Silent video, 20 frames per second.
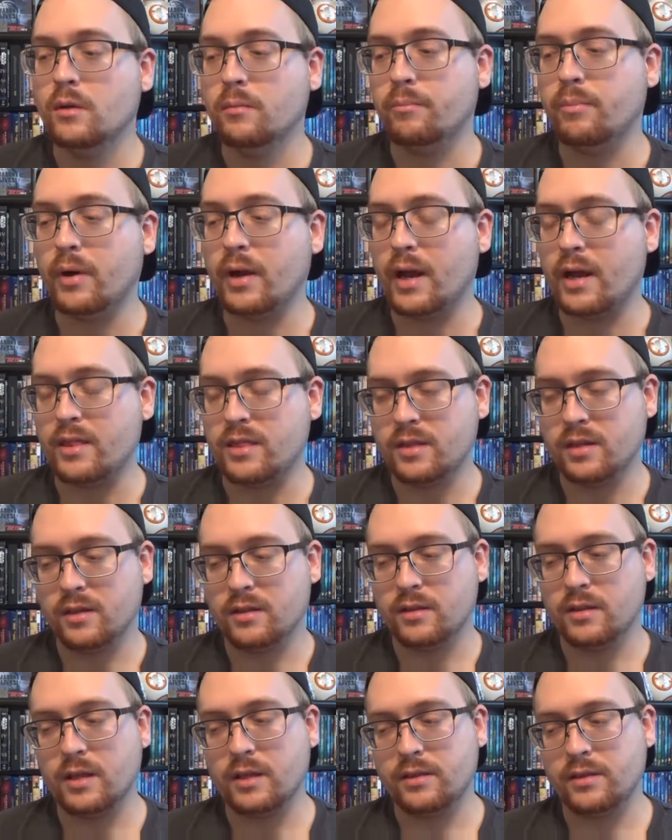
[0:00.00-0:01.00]
but i
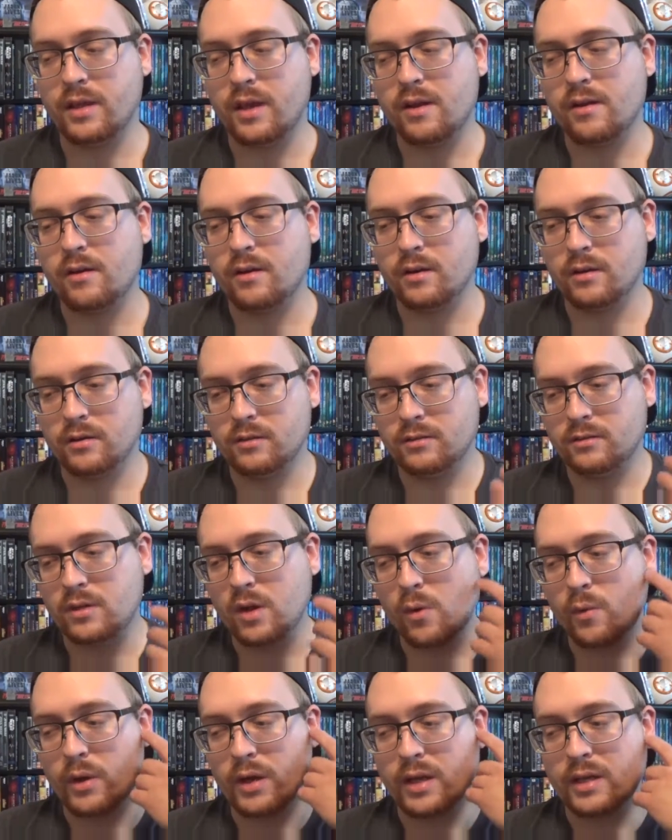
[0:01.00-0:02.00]
think that they are
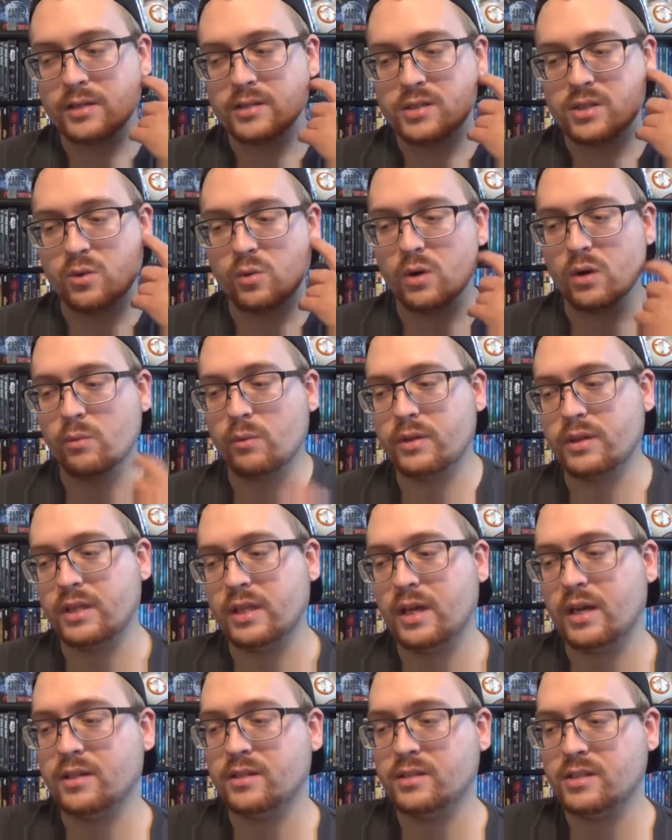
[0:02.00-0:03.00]
going into it with
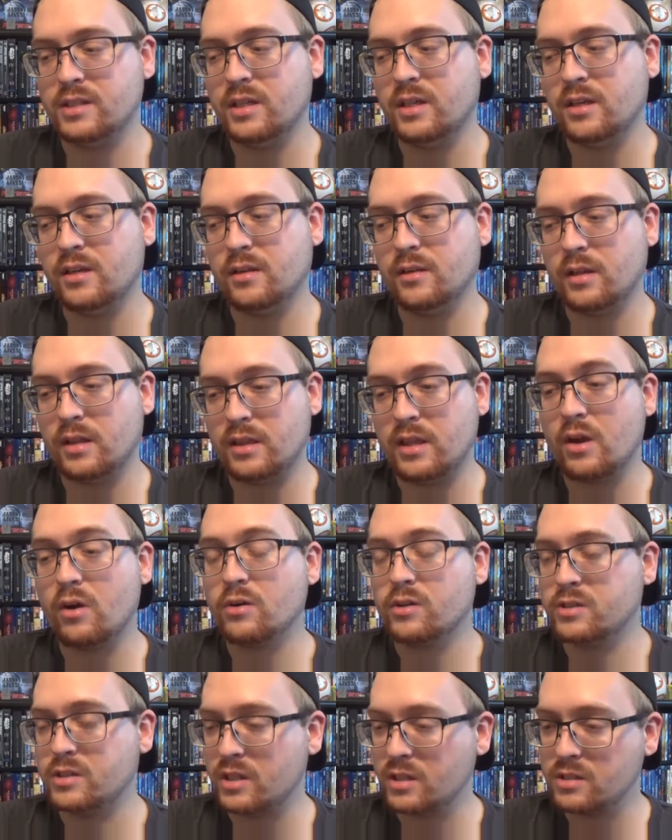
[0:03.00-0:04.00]
the idea that they
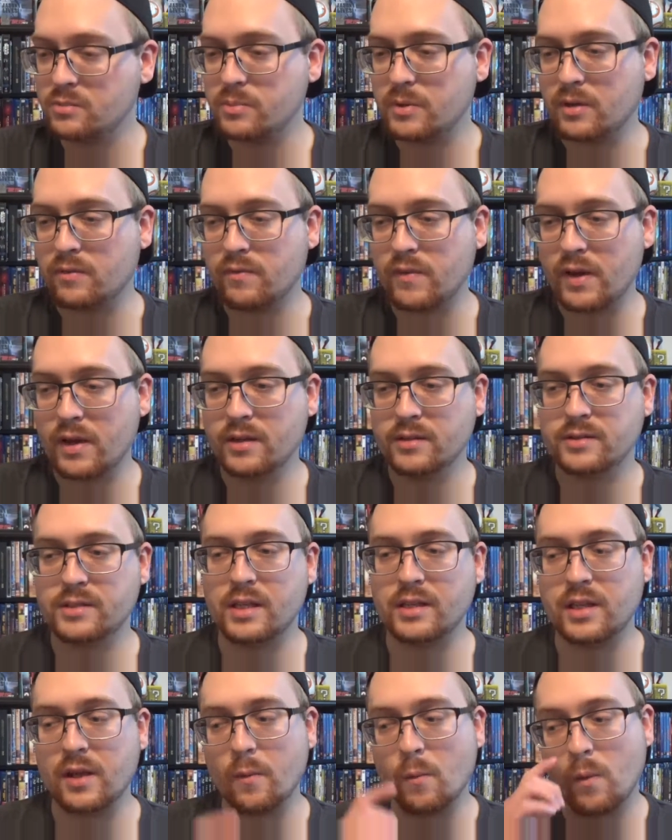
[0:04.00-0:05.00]
are such big fans
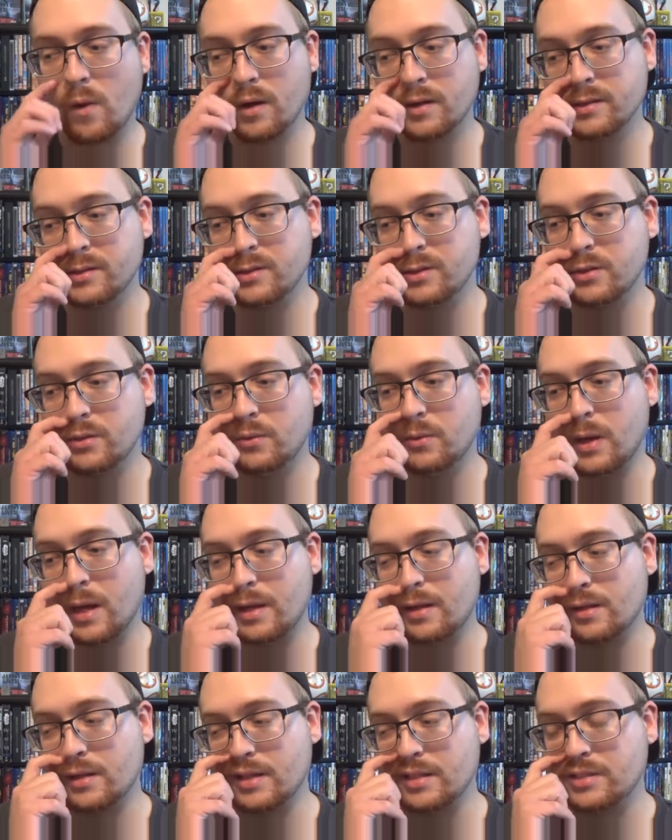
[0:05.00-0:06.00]
that they want to
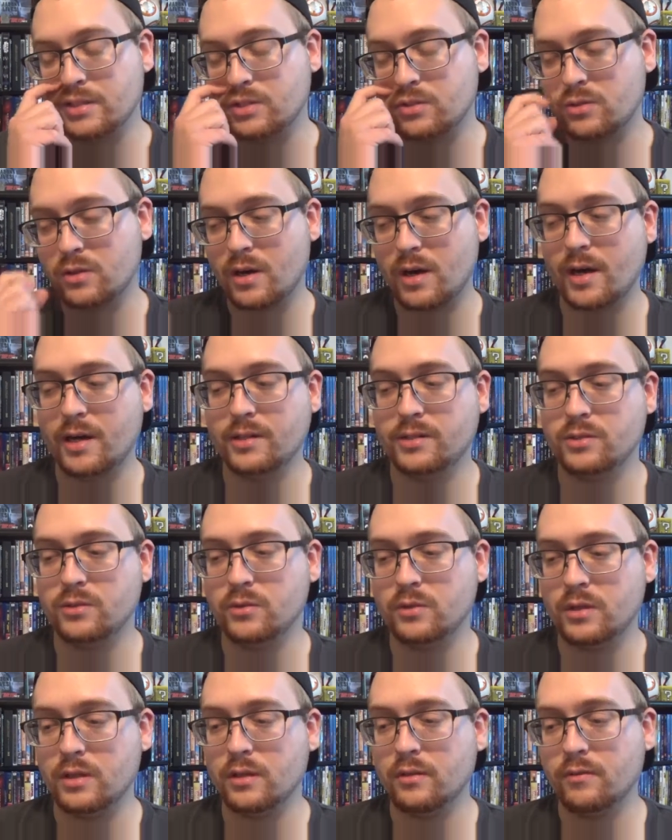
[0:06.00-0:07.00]
at least try to
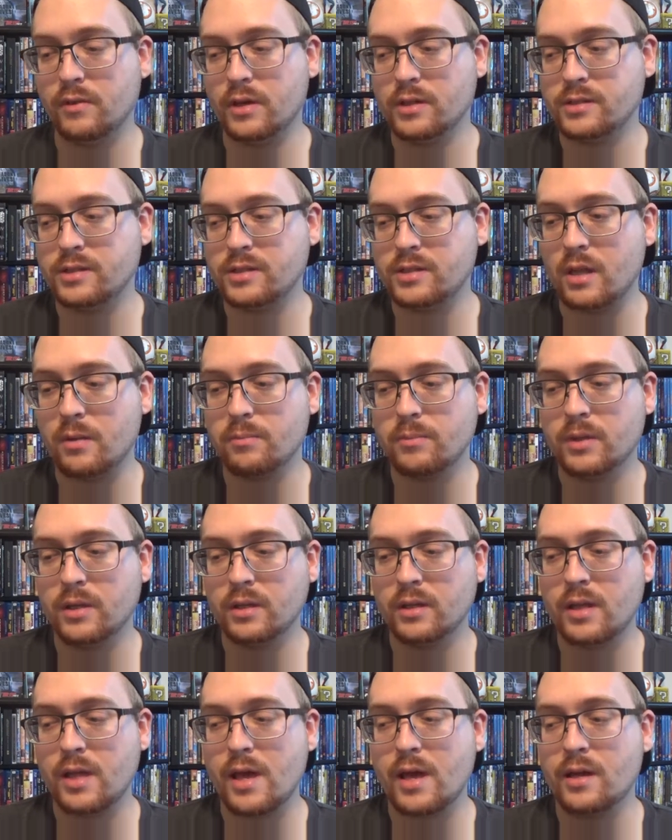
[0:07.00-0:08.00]
give us
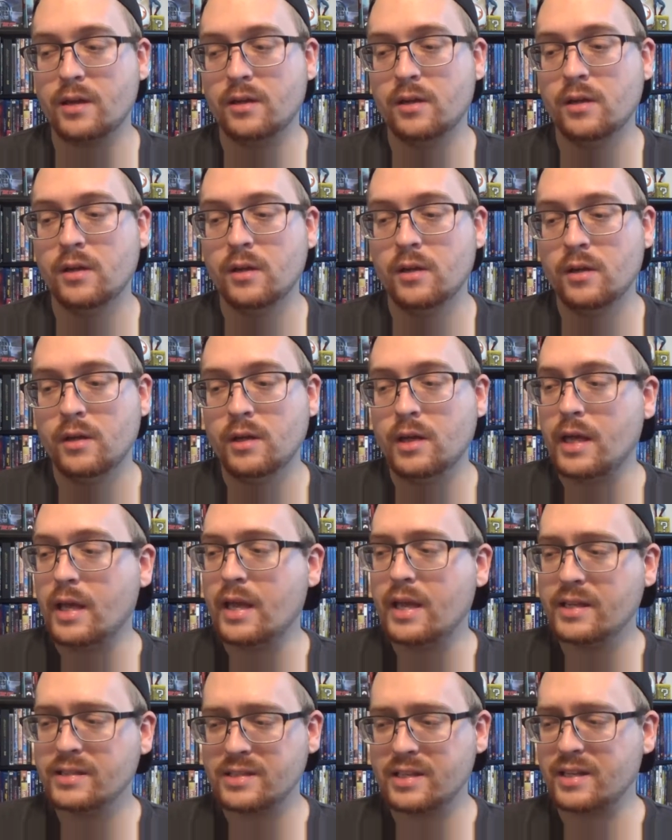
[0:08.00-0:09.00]
something that
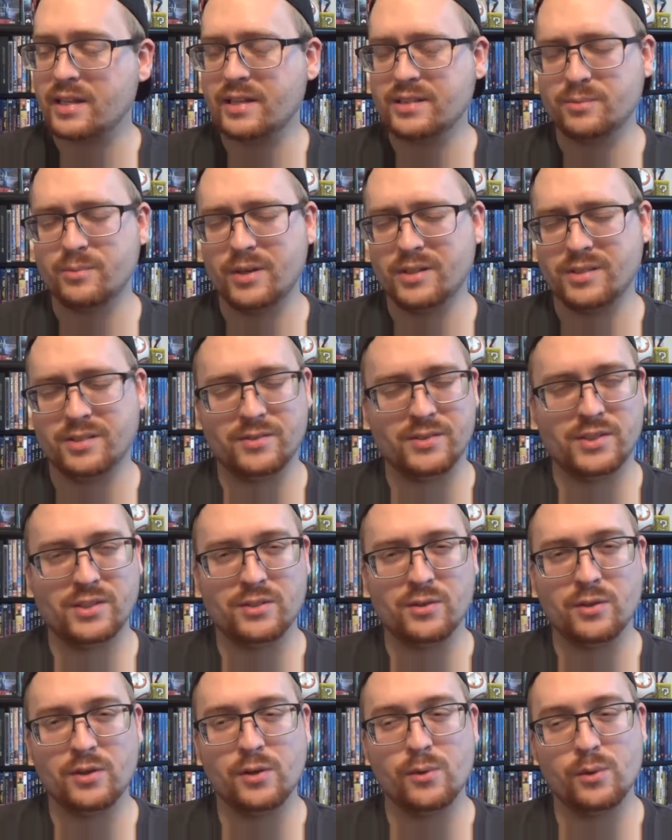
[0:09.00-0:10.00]
isn't as much of a
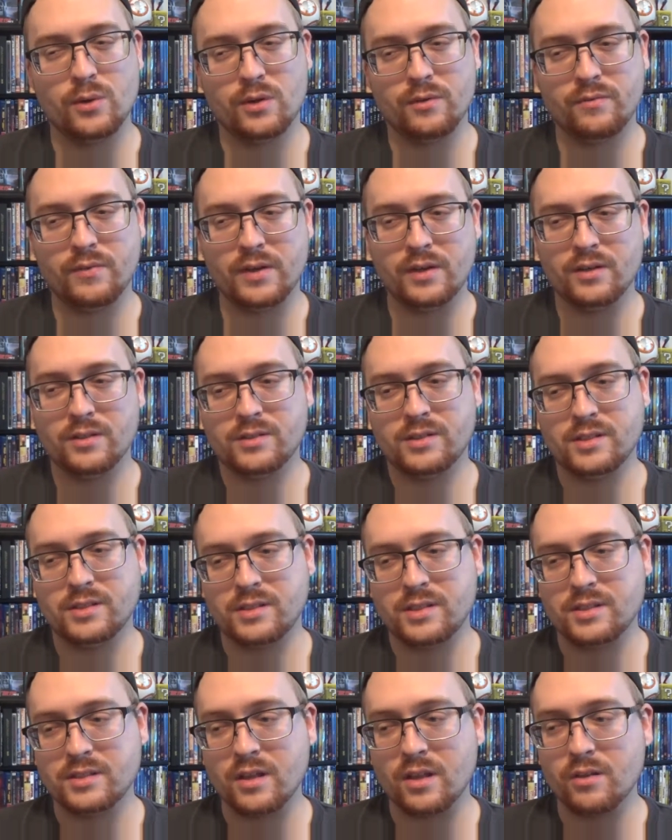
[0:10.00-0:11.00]
studio interference as
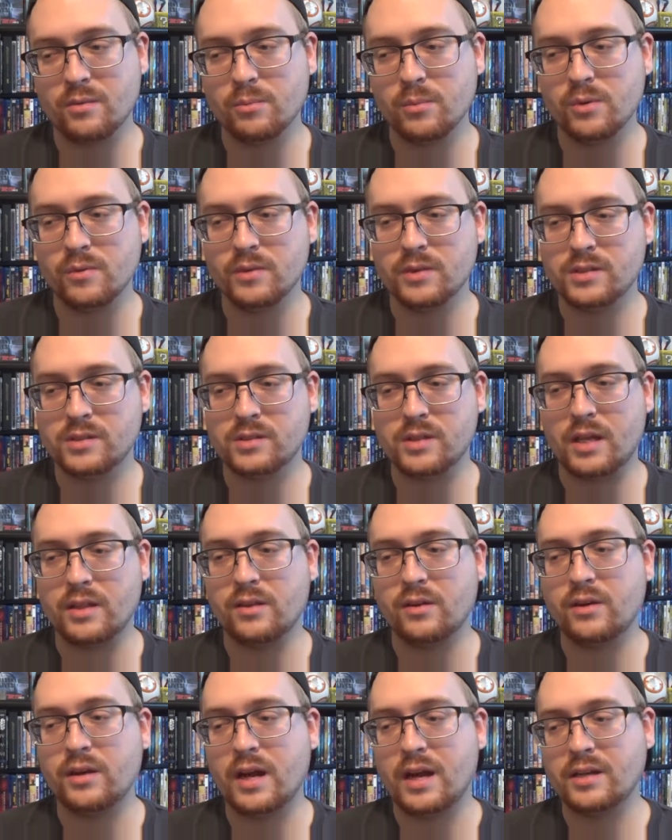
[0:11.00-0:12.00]
these other movies and
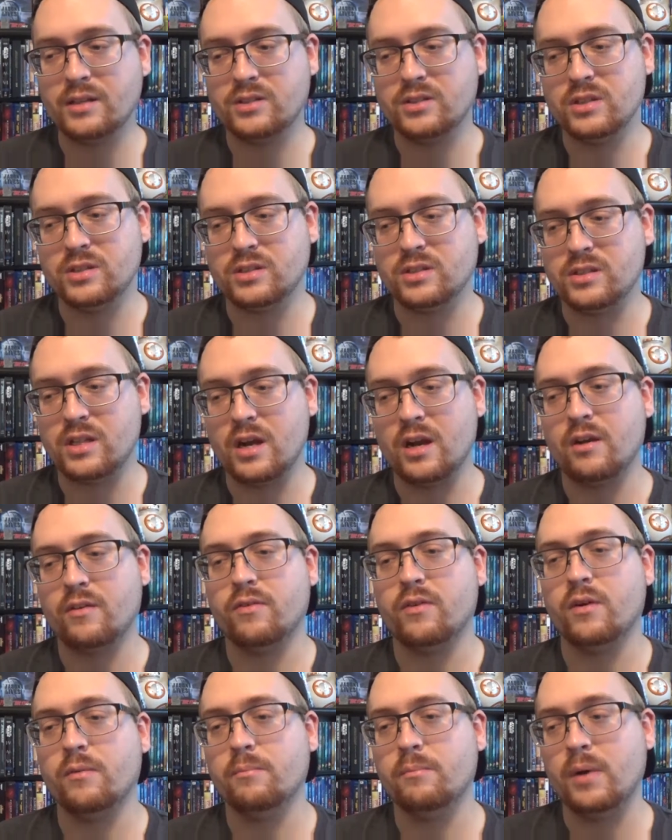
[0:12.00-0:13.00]
they're not just there
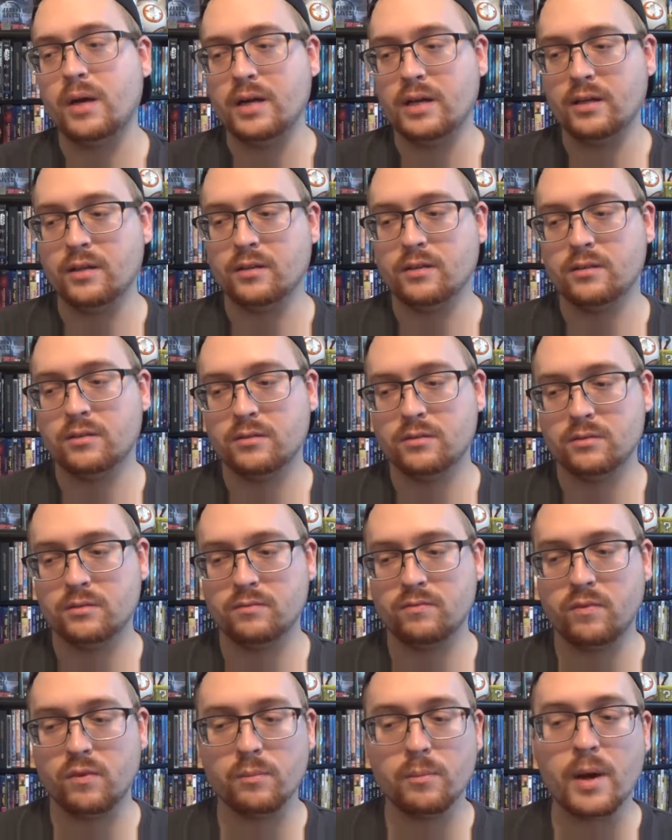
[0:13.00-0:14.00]
for money
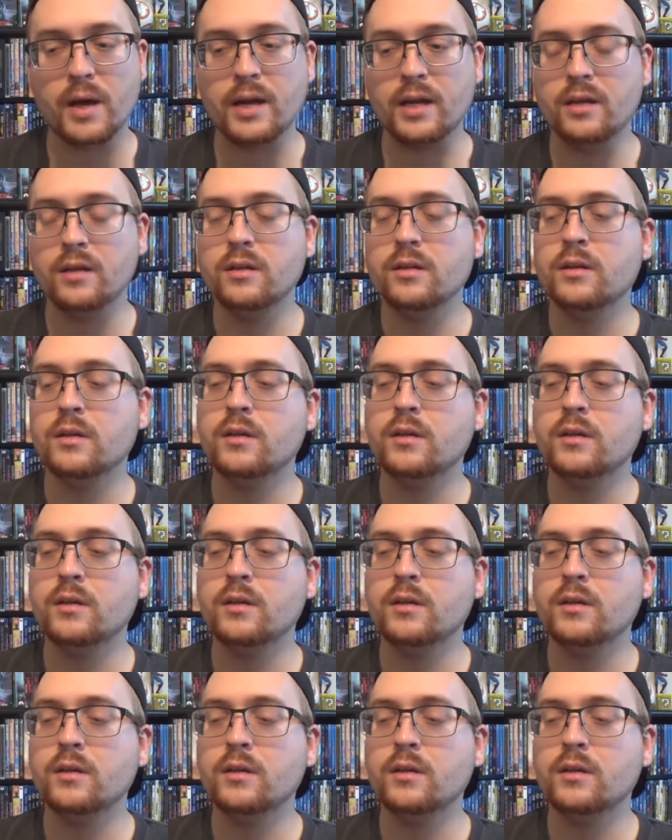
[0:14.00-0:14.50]
for money